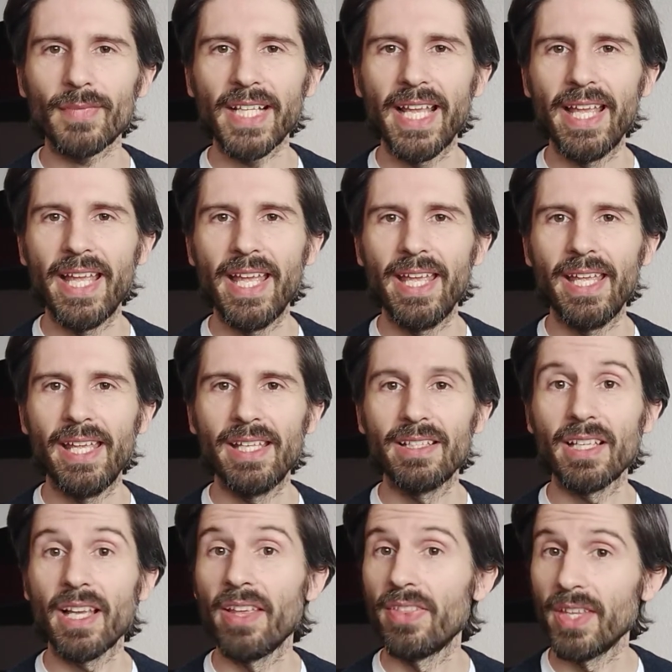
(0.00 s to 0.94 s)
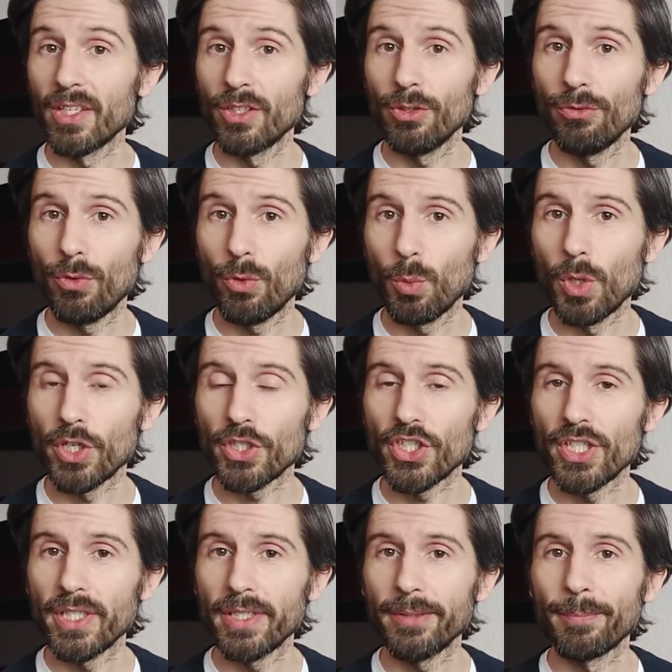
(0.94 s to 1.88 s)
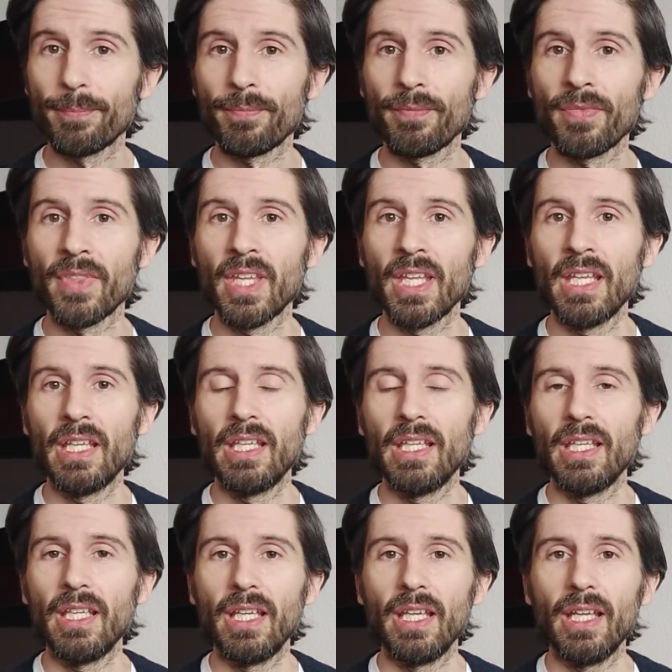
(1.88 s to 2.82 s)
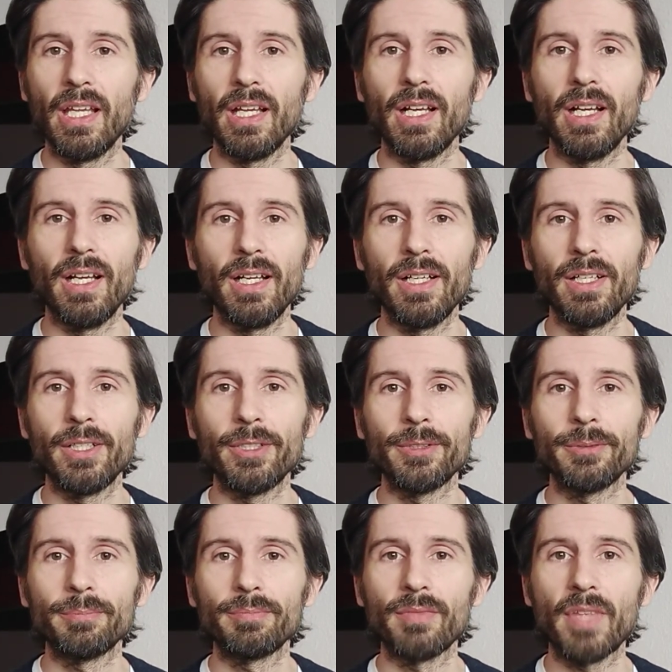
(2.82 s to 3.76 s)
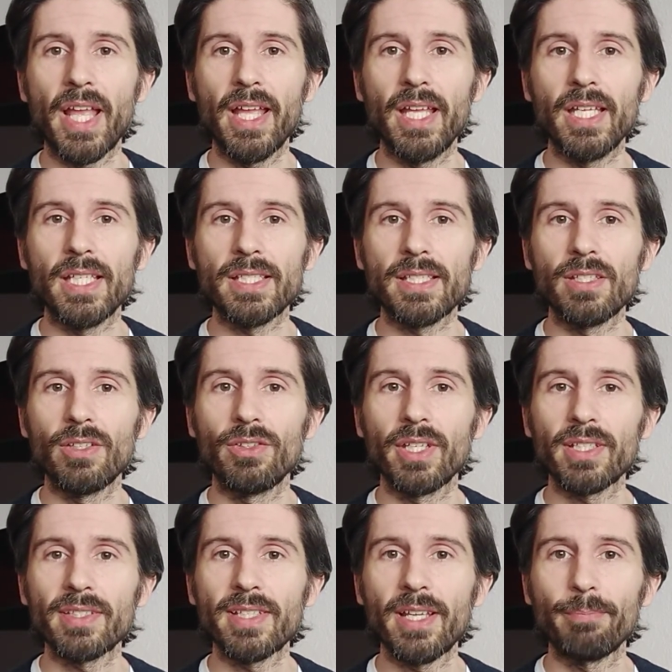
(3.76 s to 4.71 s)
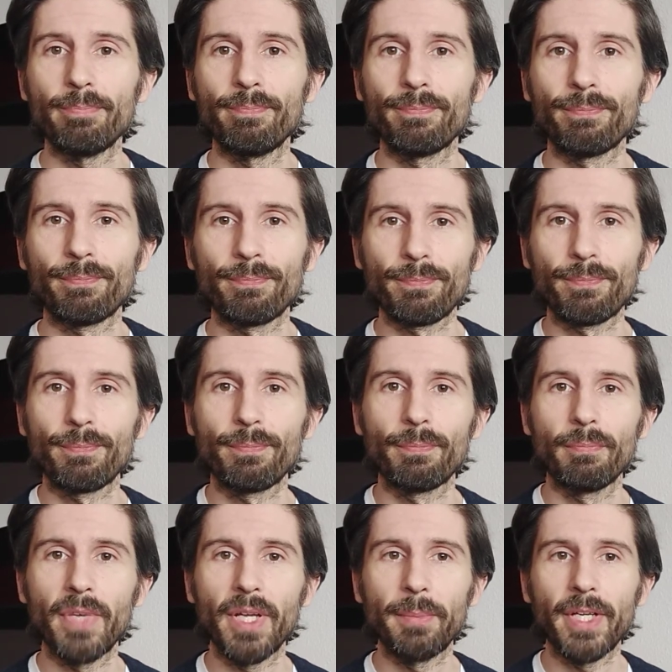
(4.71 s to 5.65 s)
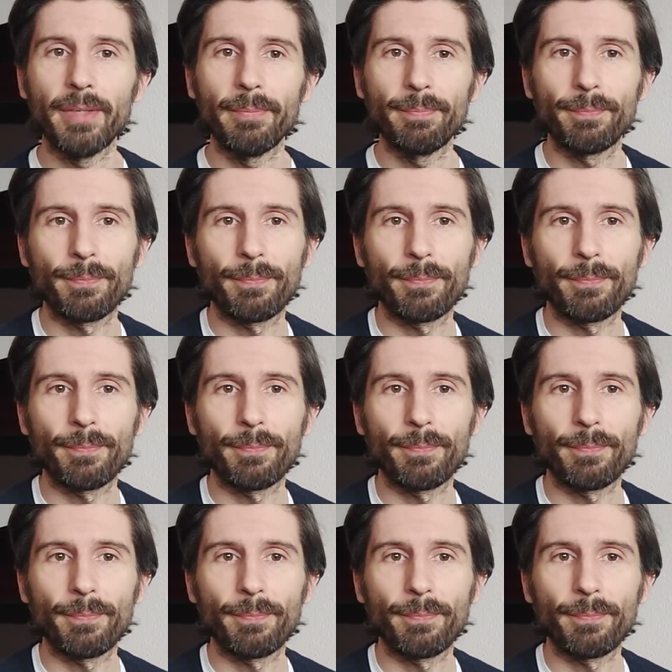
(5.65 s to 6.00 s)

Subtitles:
and I thank you for watching, and see you next time. Bye bye.